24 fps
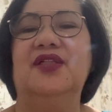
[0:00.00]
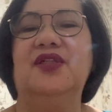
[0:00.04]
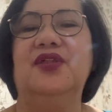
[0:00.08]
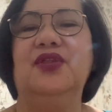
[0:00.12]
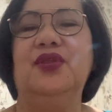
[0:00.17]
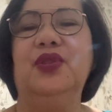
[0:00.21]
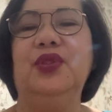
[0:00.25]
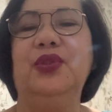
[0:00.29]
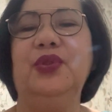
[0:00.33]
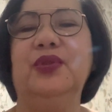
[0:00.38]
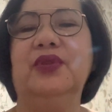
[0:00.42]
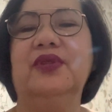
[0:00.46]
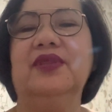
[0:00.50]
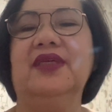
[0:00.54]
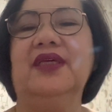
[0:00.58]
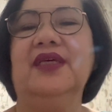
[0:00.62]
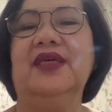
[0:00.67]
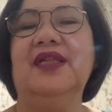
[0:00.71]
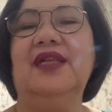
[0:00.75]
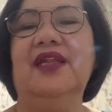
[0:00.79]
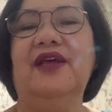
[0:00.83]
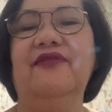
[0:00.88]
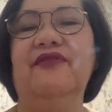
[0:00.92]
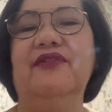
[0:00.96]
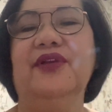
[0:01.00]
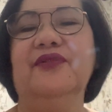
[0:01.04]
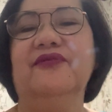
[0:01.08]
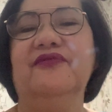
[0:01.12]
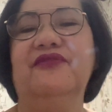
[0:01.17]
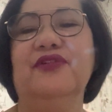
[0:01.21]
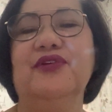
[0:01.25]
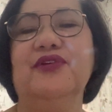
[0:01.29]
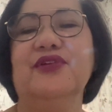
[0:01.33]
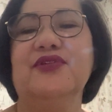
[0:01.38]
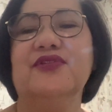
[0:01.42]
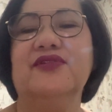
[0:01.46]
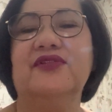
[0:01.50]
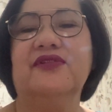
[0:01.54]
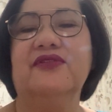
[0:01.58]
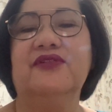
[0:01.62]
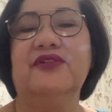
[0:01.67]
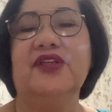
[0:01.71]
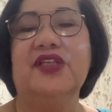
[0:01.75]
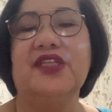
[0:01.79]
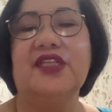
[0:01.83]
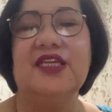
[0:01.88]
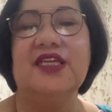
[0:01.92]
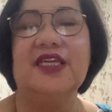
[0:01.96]
Luke 11, verse
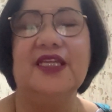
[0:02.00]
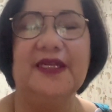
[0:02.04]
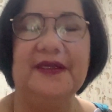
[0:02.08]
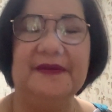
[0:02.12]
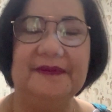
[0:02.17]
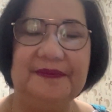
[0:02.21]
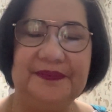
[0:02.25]
13.